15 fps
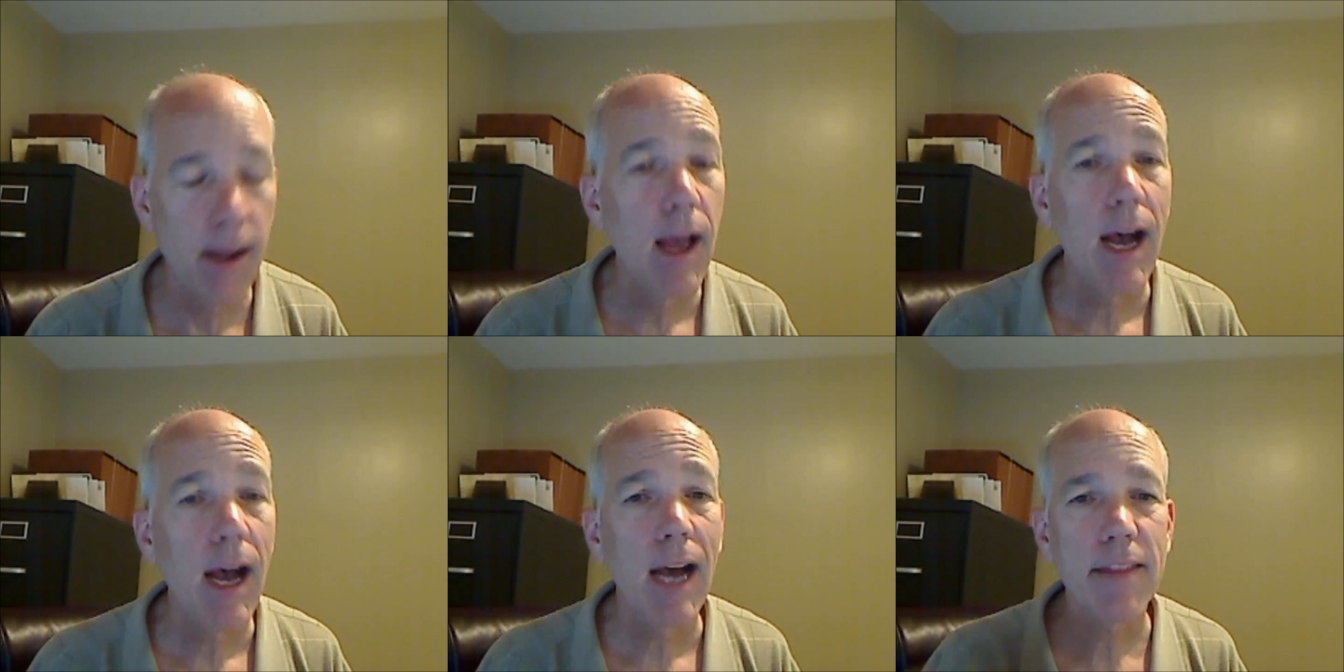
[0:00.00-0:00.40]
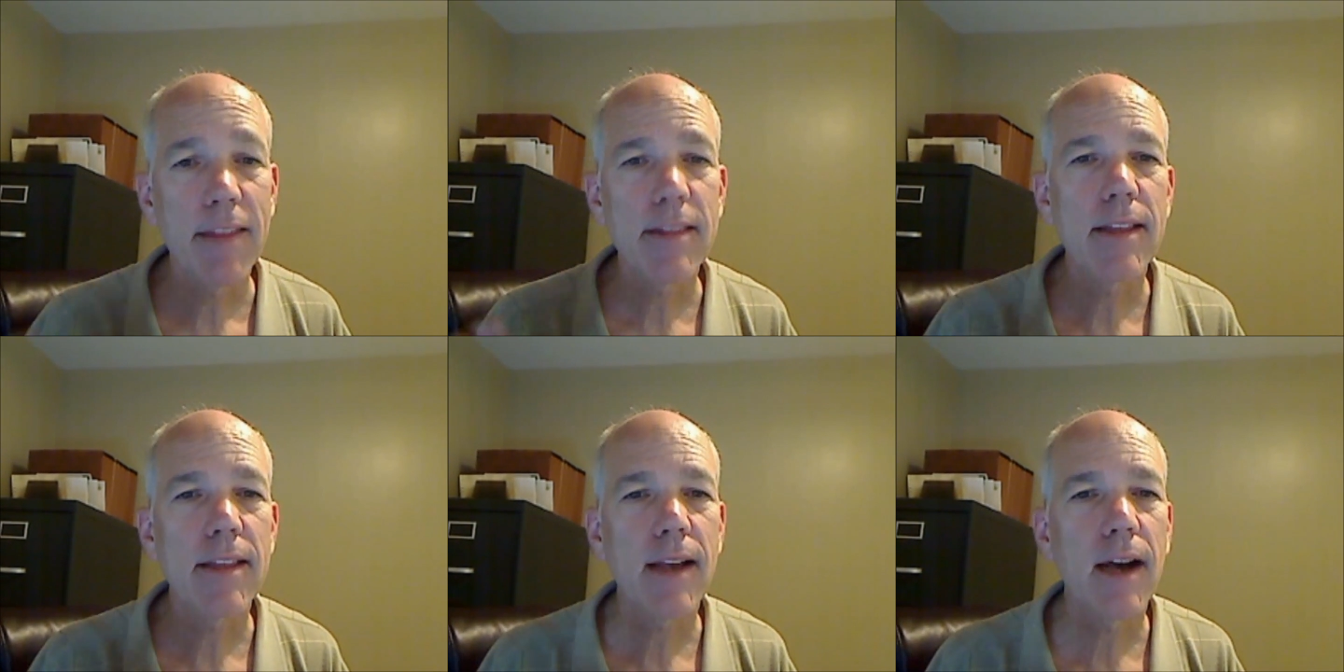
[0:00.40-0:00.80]
I think
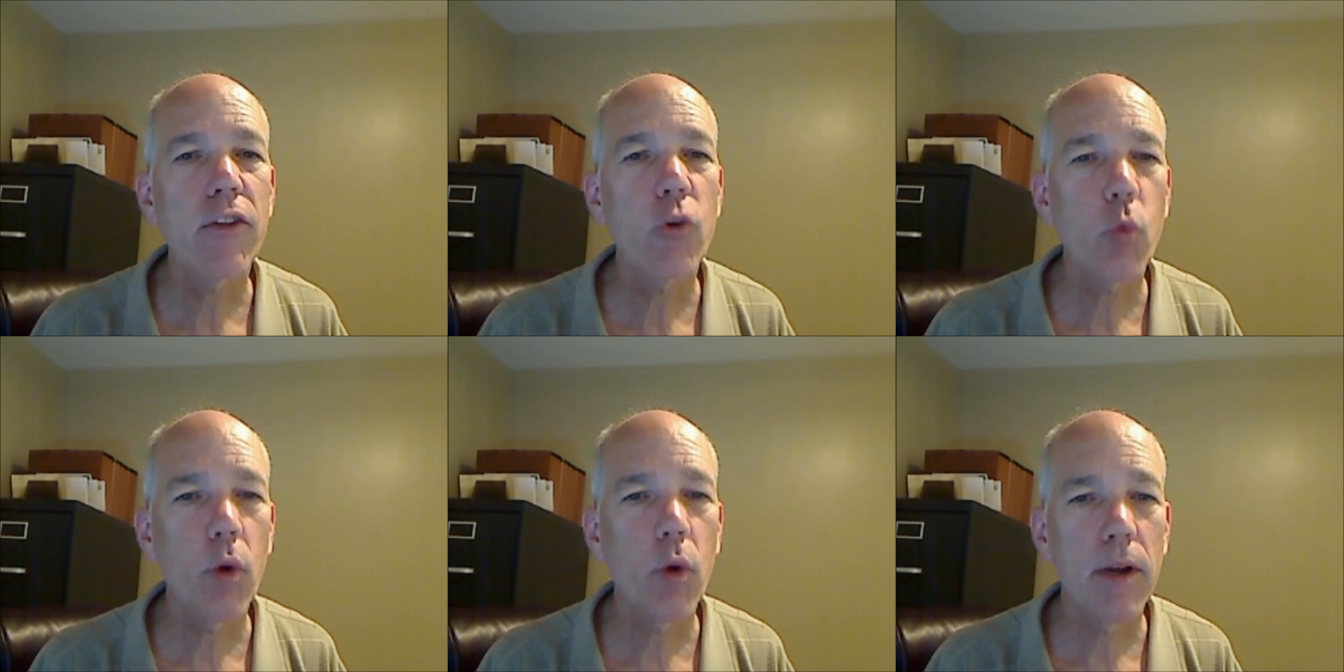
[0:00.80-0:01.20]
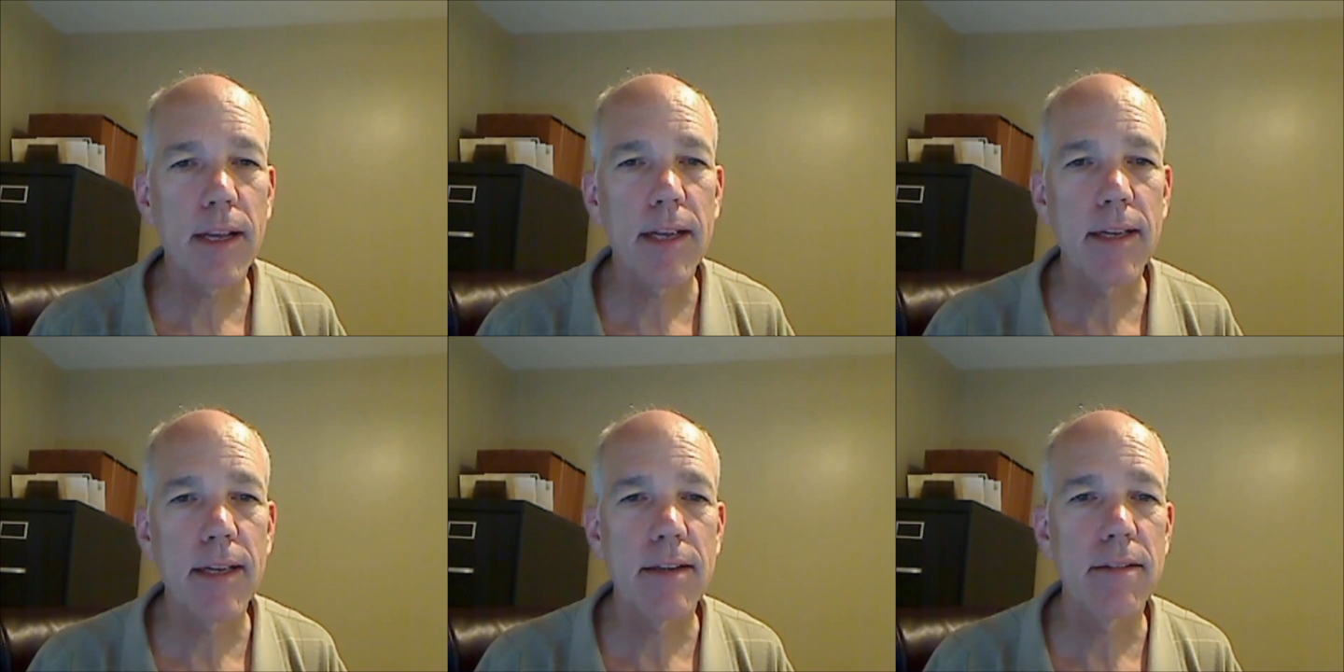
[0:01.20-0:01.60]
the other one
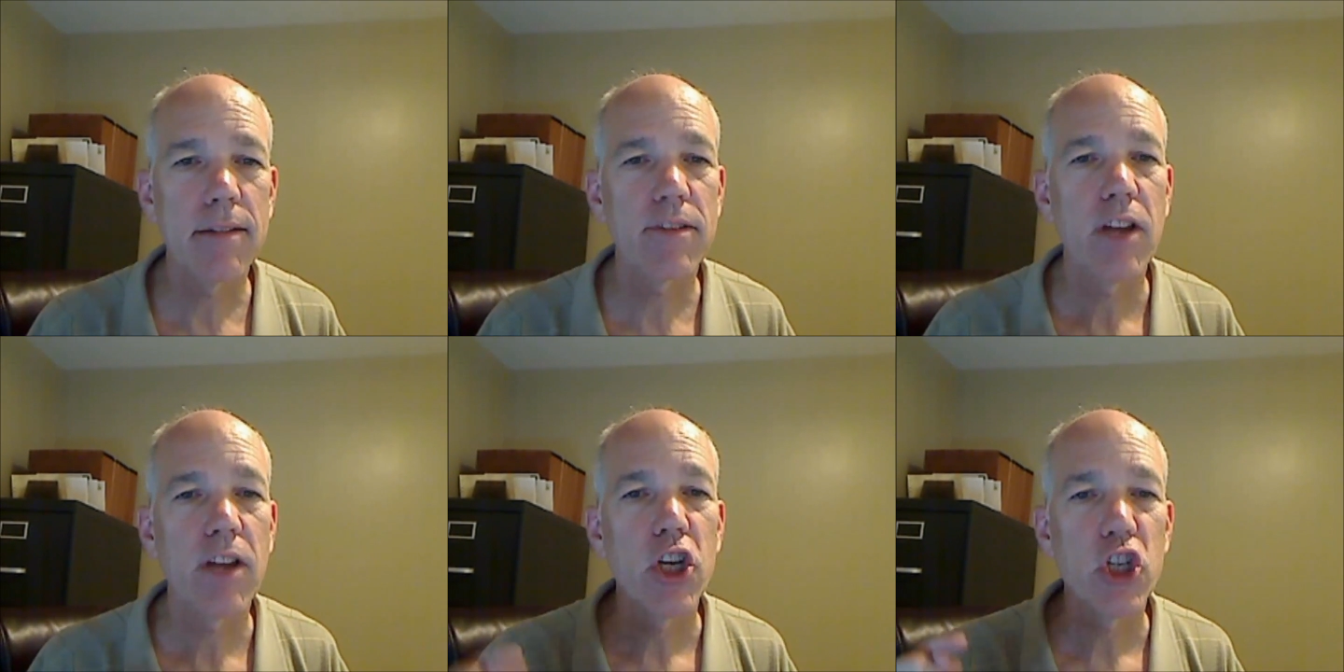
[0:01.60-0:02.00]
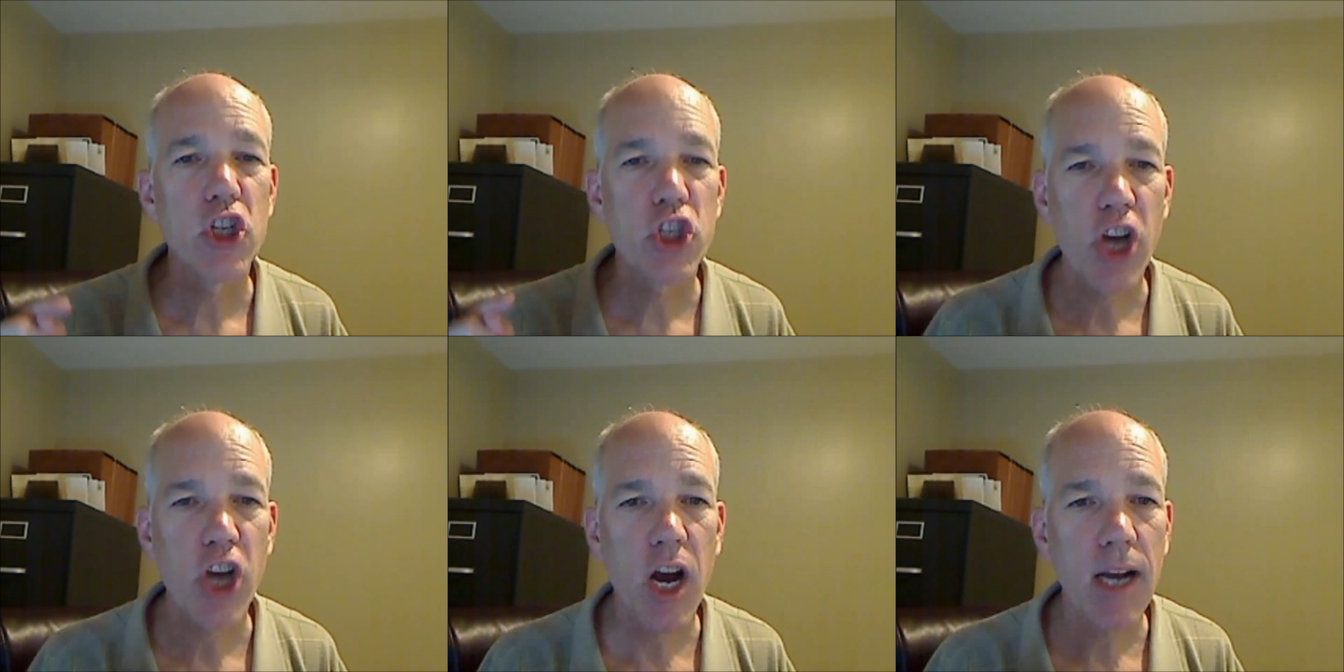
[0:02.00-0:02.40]
is
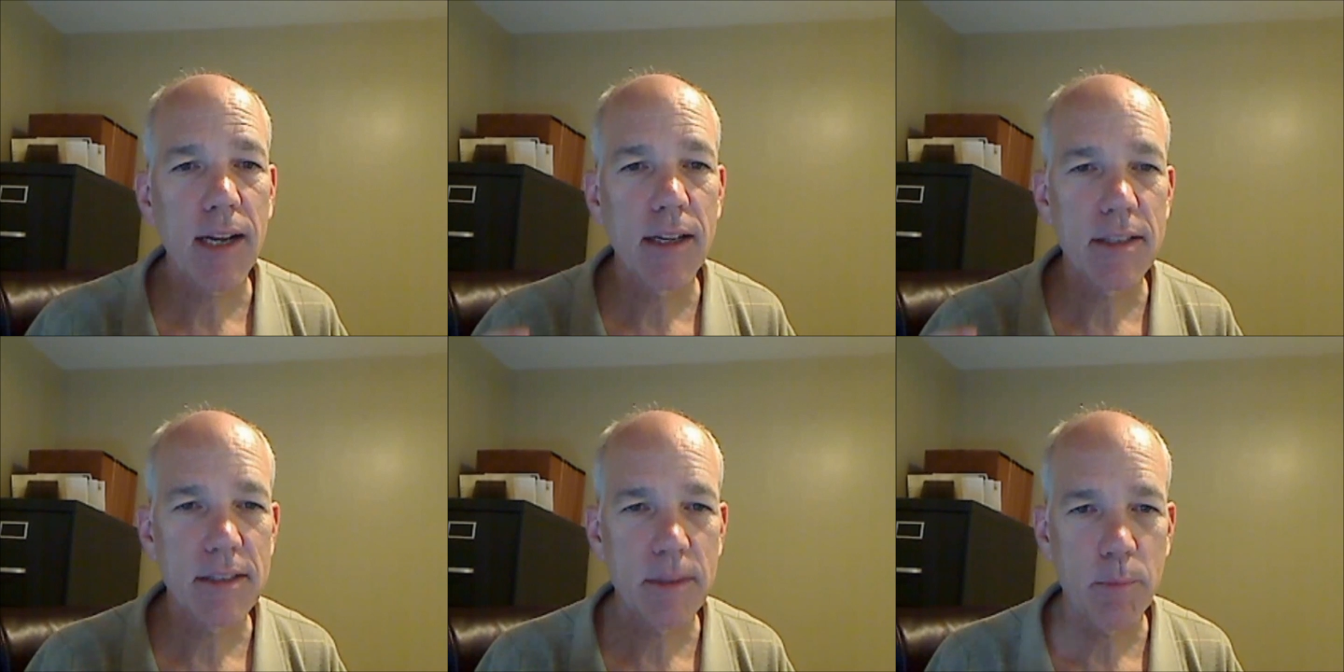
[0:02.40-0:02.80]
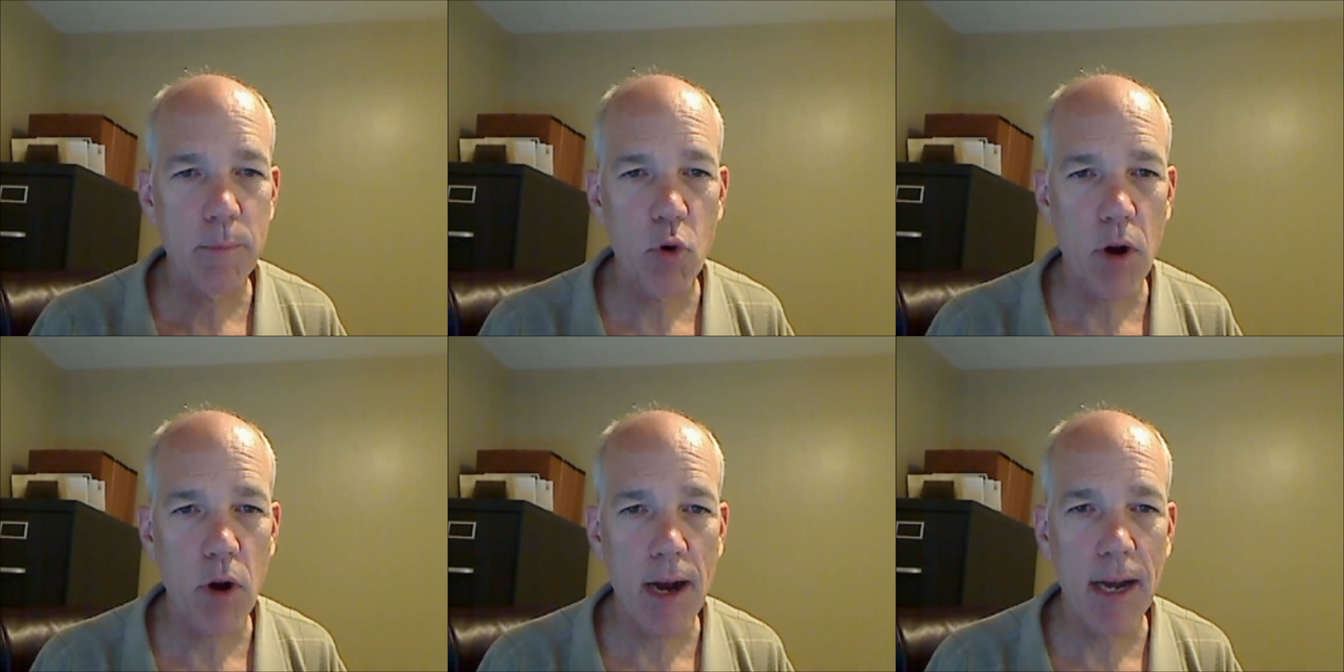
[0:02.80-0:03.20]
shock and
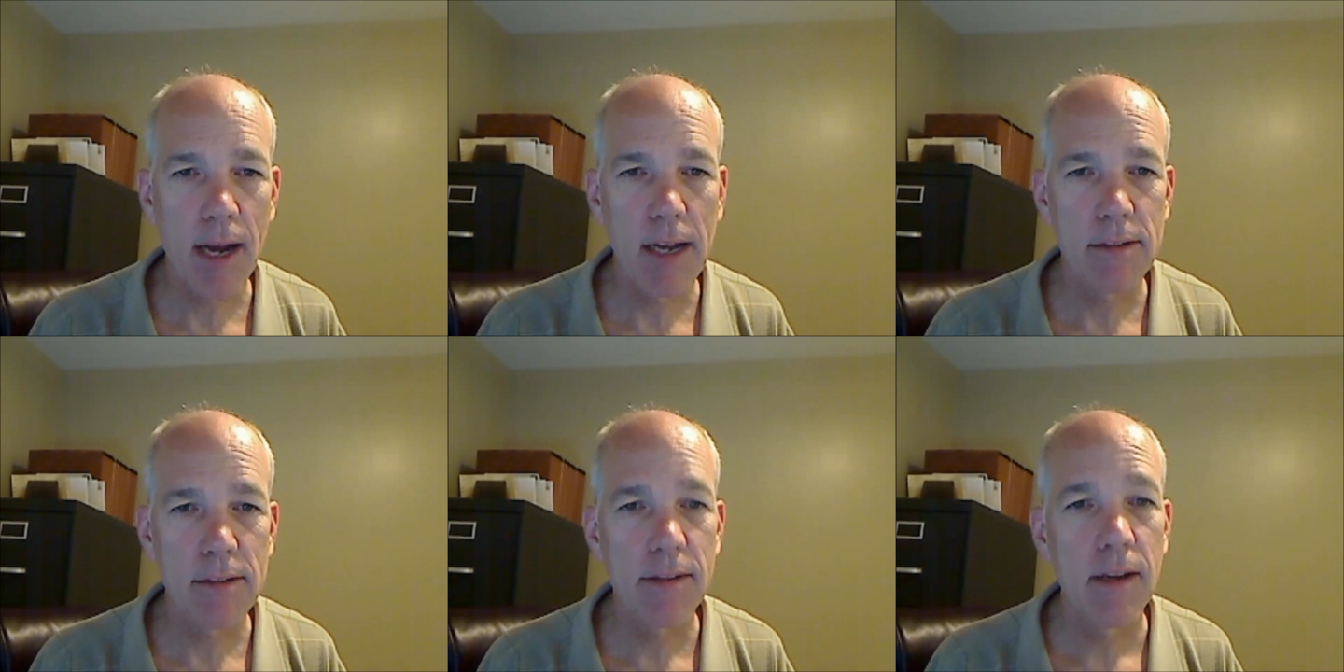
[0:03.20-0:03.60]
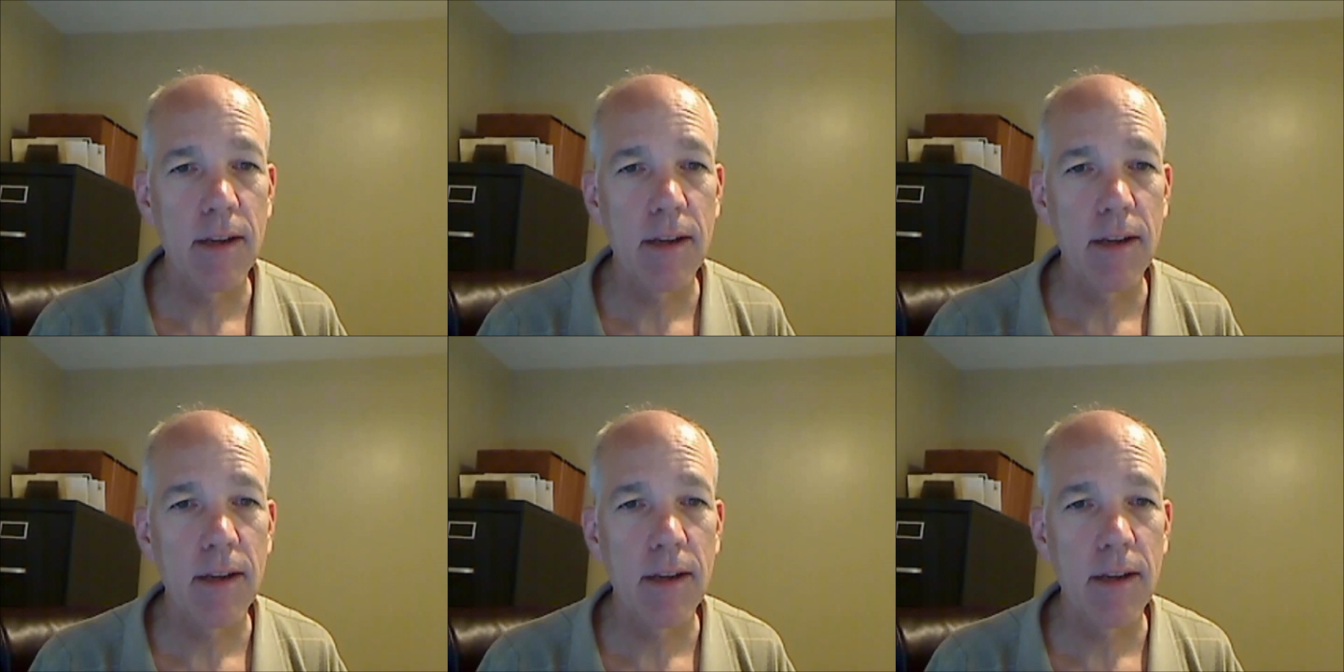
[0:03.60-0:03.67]
surprise.